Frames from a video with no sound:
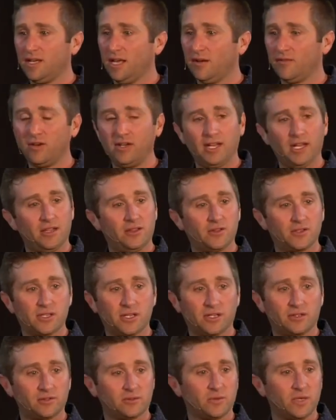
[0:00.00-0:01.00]
Every day
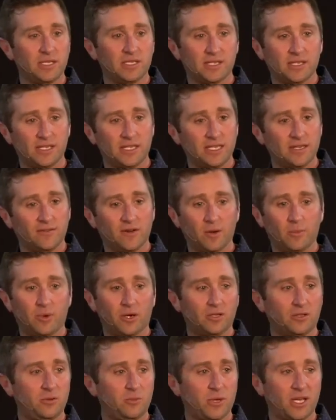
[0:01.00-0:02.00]
there's another reason to give
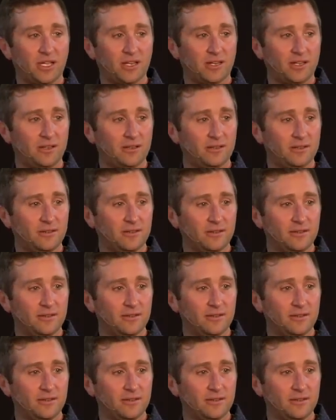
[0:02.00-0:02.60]
up on humanity.